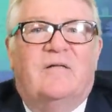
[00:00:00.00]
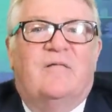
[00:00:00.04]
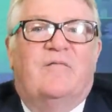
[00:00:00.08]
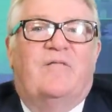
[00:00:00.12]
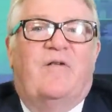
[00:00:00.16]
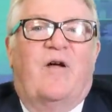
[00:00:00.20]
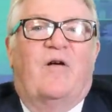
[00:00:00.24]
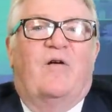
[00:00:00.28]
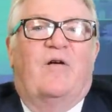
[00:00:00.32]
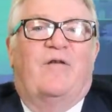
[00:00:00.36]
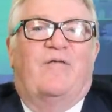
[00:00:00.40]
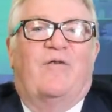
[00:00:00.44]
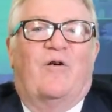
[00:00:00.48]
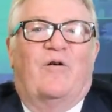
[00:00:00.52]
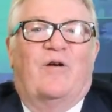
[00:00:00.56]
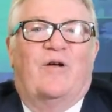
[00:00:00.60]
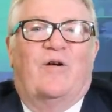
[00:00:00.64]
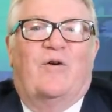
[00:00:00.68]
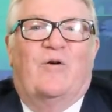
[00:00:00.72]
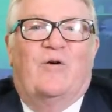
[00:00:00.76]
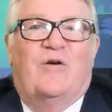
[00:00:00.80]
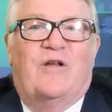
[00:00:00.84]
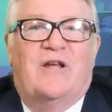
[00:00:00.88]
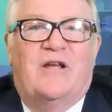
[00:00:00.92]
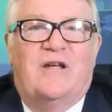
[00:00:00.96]
Very, very
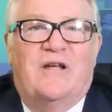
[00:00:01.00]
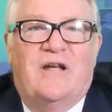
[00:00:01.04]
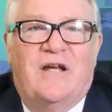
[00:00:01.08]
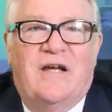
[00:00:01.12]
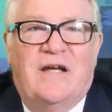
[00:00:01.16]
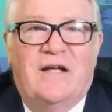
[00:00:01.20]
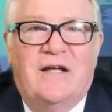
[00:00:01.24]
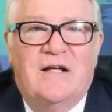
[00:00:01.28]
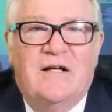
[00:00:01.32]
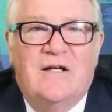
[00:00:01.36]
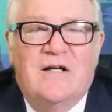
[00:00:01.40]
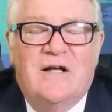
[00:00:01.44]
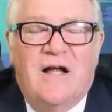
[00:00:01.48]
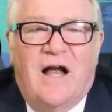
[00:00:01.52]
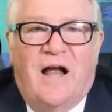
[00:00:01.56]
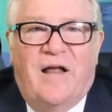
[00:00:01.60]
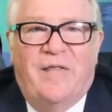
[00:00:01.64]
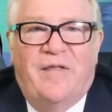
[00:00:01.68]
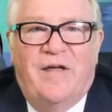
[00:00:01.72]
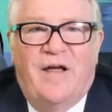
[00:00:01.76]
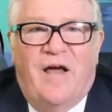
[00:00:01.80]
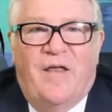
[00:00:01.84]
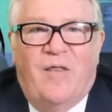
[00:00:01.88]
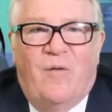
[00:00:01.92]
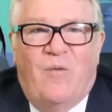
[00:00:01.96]
good indeed. And
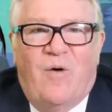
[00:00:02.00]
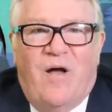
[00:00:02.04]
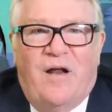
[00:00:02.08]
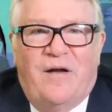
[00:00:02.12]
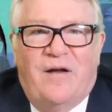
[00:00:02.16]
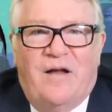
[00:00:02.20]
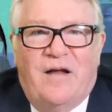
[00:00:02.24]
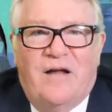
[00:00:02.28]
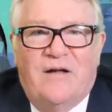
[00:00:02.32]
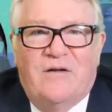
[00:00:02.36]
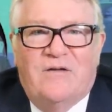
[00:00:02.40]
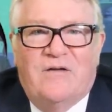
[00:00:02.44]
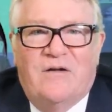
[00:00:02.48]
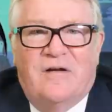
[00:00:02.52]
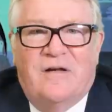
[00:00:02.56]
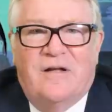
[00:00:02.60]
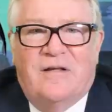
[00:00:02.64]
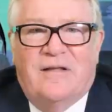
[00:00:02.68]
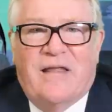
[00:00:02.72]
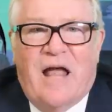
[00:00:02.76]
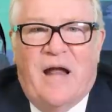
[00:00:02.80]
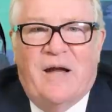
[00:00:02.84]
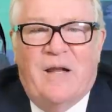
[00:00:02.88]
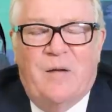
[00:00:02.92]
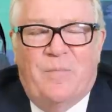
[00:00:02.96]
the other one is uh,
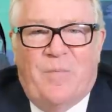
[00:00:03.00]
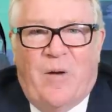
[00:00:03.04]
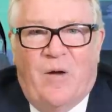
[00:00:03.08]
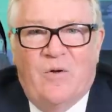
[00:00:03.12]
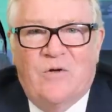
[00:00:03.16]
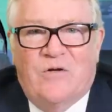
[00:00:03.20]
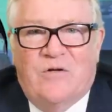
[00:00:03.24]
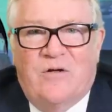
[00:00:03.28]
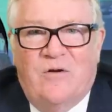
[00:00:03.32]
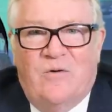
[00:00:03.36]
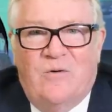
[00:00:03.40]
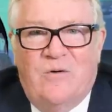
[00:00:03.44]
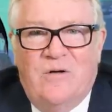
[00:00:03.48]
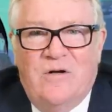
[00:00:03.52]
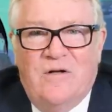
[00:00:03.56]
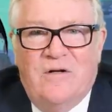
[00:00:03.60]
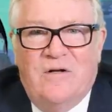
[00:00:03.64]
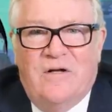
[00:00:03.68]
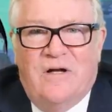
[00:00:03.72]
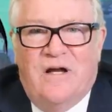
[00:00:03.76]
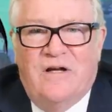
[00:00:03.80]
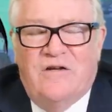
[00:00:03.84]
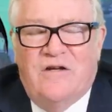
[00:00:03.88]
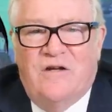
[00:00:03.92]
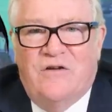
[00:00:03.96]
Danny Postill
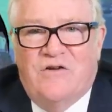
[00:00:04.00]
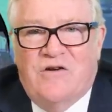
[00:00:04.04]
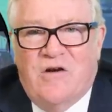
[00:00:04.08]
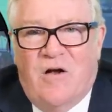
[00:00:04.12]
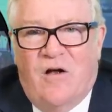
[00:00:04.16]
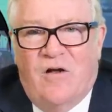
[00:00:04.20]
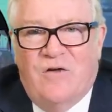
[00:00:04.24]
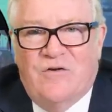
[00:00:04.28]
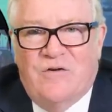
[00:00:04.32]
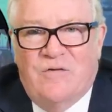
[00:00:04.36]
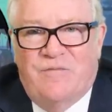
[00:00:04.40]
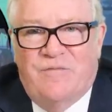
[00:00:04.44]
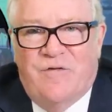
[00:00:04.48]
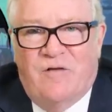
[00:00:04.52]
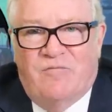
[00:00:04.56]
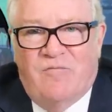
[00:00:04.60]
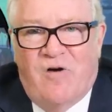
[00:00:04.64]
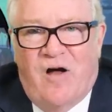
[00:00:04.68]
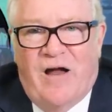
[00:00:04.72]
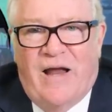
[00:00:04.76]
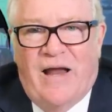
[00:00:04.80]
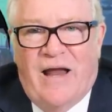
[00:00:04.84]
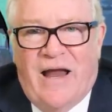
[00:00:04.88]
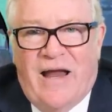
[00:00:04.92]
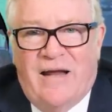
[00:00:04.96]
is in charge of the
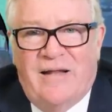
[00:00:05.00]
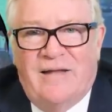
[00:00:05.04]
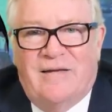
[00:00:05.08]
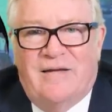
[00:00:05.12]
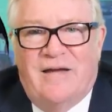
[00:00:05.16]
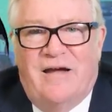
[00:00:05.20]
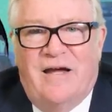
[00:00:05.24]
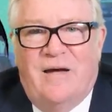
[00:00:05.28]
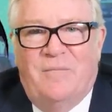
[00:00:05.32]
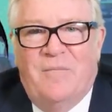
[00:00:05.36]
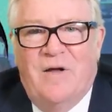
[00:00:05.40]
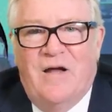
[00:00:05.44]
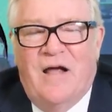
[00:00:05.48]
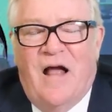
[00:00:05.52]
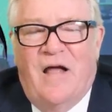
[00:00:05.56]
right-hand team.